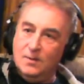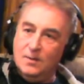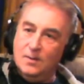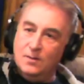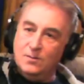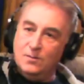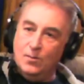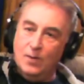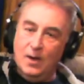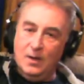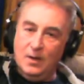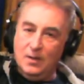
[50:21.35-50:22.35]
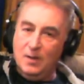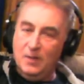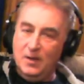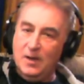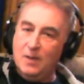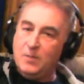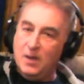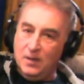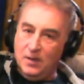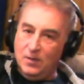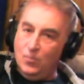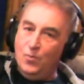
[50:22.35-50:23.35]
So, I, I mean, I am getting
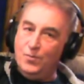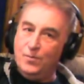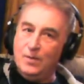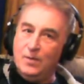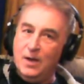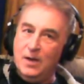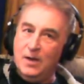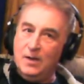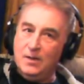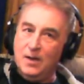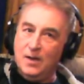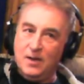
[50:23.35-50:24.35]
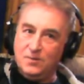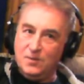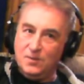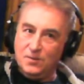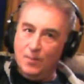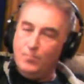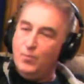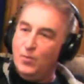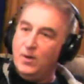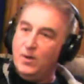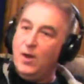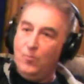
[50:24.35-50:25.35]
older, and I guess at some point
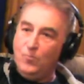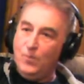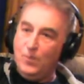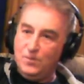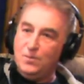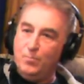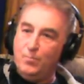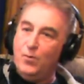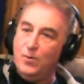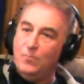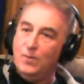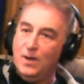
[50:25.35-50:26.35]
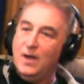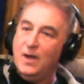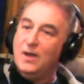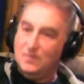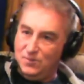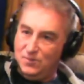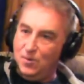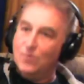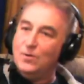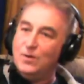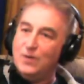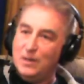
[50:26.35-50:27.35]
I will reach the point when I start
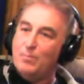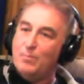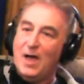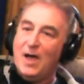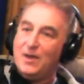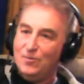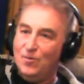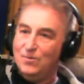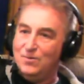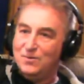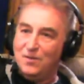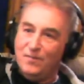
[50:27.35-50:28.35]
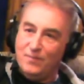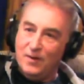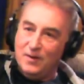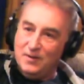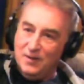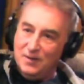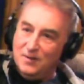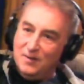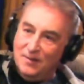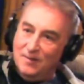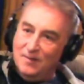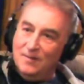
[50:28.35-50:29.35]
looking back at all the stuff I did
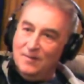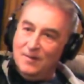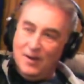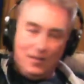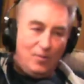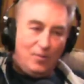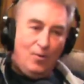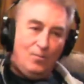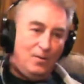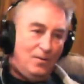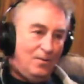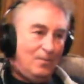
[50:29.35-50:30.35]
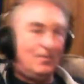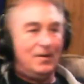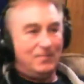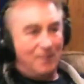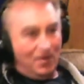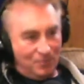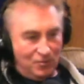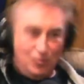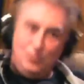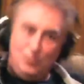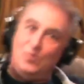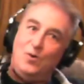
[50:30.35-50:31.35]
and go, you know, I got the
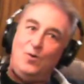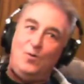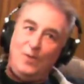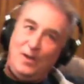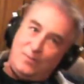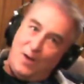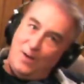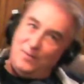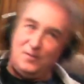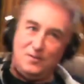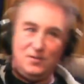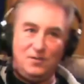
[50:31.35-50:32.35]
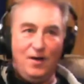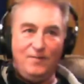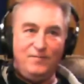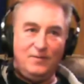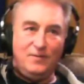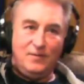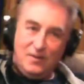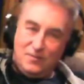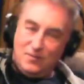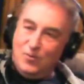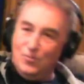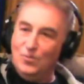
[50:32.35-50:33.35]
Juno and I've got the stuff, and that's
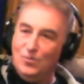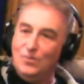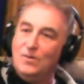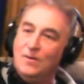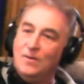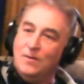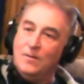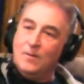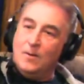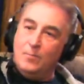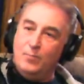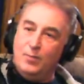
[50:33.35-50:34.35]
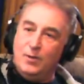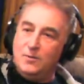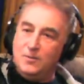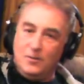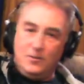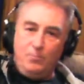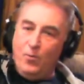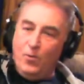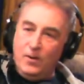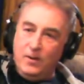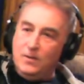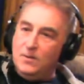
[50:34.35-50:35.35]
cool. But at this
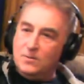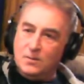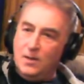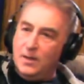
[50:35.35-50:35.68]
point, it's like...